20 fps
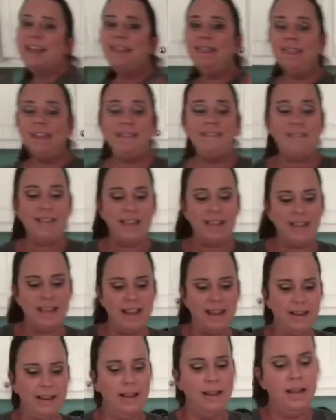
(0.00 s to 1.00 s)
I love that
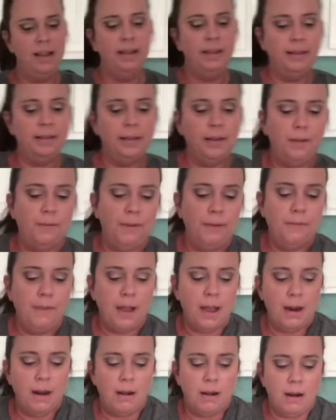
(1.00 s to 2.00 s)
thing. So we've
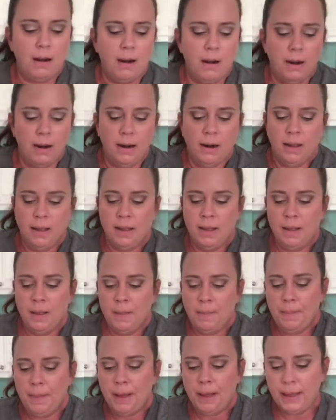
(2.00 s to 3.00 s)
got our
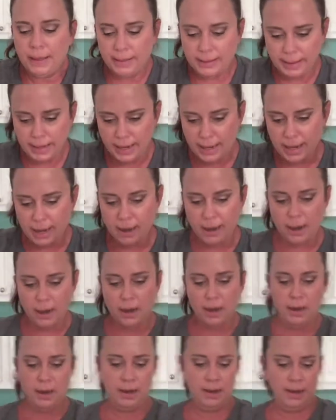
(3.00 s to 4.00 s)
pasta
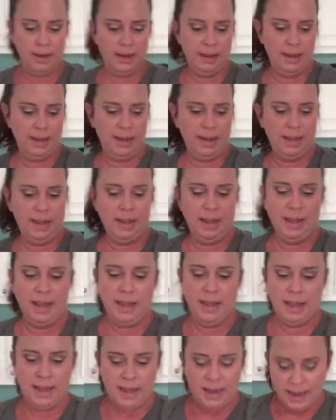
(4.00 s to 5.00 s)
here,
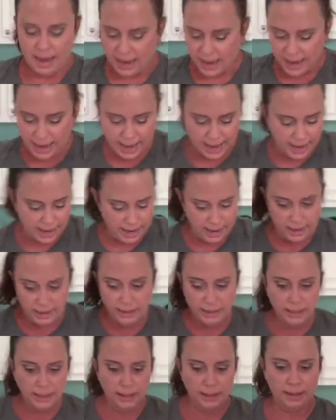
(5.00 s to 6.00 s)

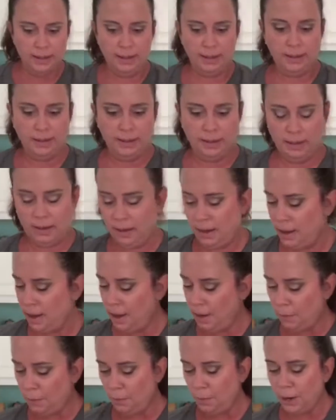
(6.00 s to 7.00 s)
and
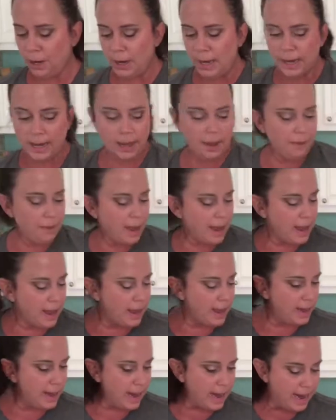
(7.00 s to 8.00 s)
we're gonna go
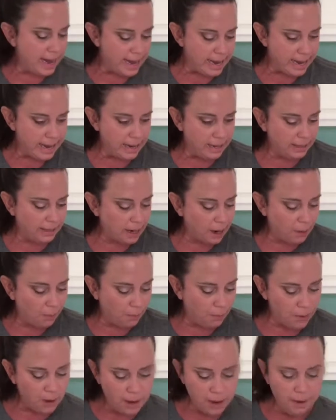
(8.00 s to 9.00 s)
ahead and,
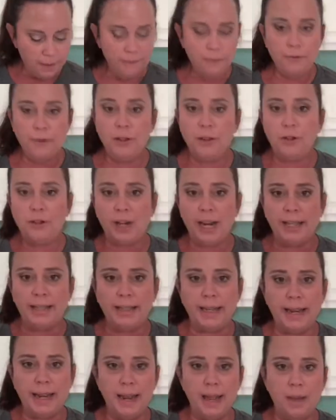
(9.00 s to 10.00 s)
for the
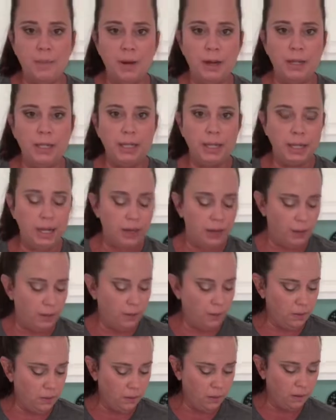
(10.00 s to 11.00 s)
dressing, I'm gonna
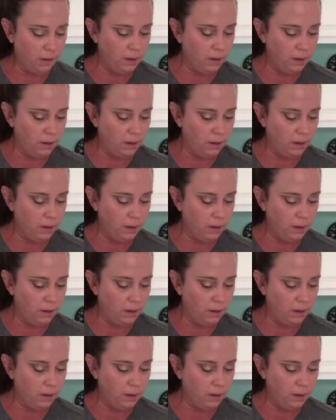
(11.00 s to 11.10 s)
do